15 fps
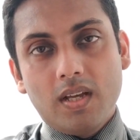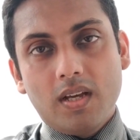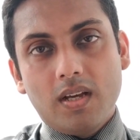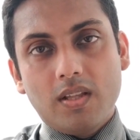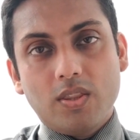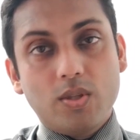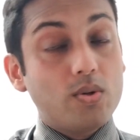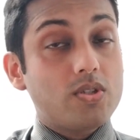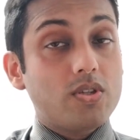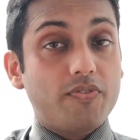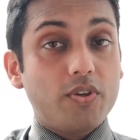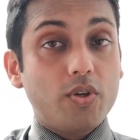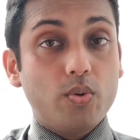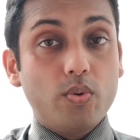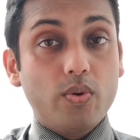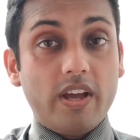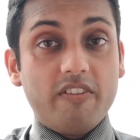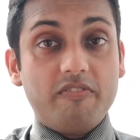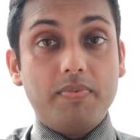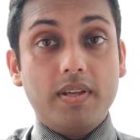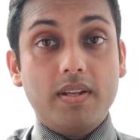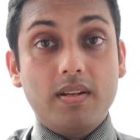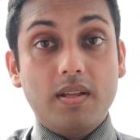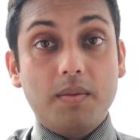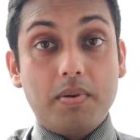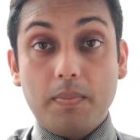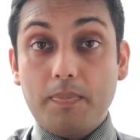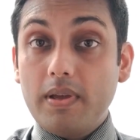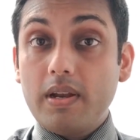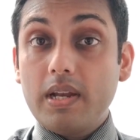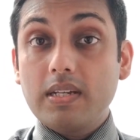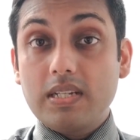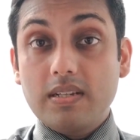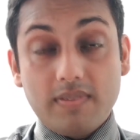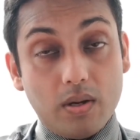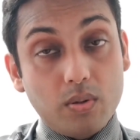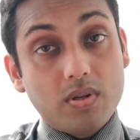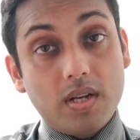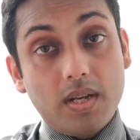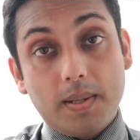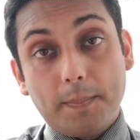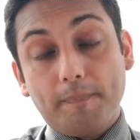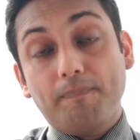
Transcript: Uh, those of you who have been preparing devoutly